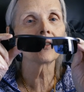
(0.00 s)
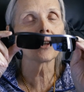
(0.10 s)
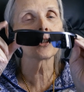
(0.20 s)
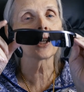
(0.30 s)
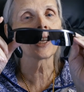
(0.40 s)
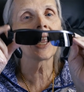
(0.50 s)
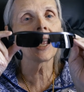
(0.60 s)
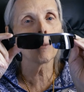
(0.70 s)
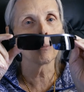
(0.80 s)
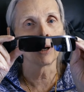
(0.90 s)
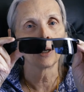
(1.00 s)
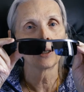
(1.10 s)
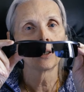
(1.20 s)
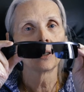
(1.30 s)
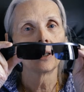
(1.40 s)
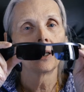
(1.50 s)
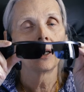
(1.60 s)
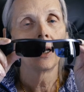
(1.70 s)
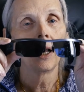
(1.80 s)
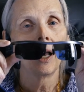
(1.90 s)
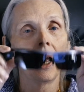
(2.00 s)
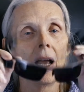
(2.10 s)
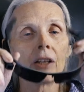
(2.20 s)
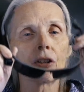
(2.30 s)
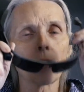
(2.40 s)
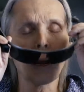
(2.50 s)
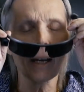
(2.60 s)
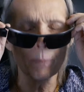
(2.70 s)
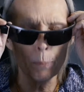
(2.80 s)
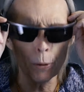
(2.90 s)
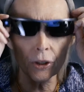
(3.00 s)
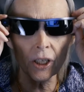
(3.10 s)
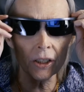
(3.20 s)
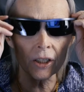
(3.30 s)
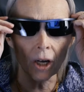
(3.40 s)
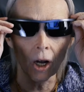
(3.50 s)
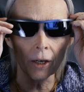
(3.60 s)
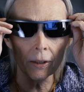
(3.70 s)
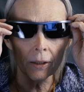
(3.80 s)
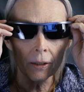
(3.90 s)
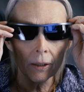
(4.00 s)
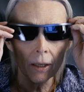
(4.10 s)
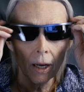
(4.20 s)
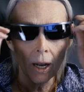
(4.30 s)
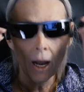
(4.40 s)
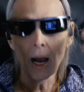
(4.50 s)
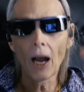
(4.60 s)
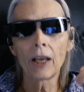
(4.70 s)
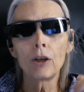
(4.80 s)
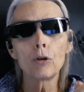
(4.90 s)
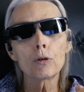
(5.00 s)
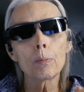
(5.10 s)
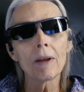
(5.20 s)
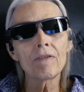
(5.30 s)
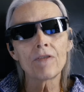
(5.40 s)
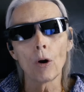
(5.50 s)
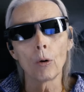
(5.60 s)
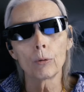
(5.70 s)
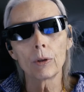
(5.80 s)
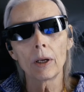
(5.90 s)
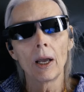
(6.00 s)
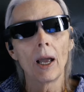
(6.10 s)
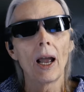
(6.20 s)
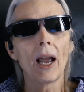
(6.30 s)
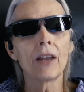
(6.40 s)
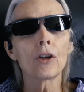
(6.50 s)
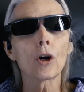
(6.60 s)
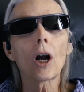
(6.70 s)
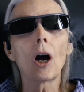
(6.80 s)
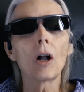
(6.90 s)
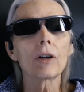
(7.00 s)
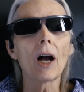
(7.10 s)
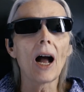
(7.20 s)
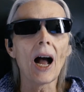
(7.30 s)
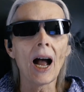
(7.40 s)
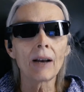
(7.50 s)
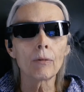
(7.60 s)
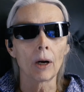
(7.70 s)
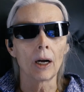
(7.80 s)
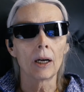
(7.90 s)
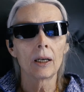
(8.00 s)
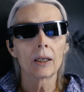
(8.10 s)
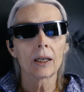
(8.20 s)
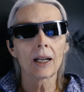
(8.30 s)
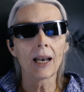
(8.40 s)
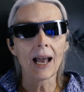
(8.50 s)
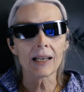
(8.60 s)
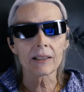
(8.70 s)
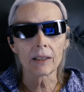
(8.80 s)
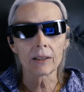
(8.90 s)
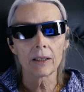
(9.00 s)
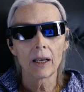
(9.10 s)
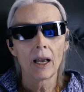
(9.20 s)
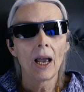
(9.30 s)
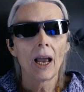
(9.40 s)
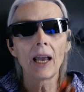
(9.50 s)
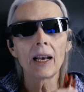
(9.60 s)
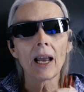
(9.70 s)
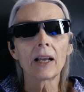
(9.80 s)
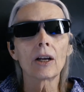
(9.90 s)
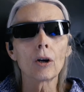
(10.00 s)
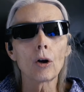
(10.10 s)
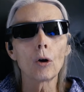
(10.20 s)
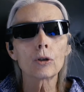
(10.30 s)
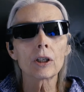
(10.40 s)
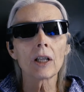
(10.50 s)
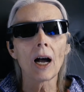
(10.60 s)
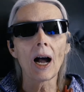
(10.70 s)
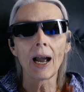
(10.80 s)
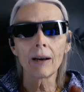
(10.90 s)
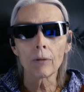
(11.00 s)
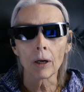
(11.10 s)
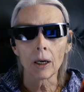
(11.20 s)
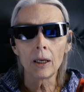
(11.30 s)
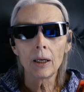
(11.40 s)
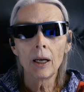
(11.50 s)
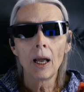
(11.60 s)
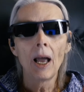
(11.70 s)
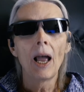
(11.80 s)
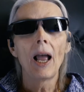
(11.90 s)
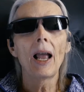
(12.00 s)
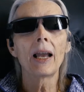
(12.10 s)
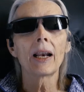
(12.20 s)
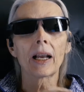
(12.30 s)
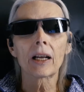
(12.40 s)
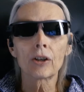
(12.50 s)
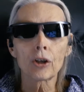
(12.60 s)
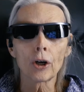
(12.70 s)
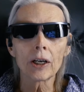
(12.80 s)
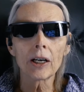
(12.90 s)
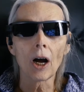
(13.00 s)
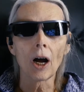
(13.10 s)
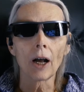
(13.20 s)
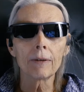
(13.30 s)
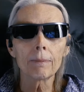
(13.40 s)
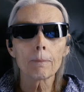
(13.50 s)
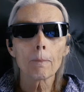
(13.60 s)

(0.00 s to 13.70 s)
there's a camera. And so I can put these on. I use my phone, and they're called IRA glasses. And I can go to the IRA and I can turn it on,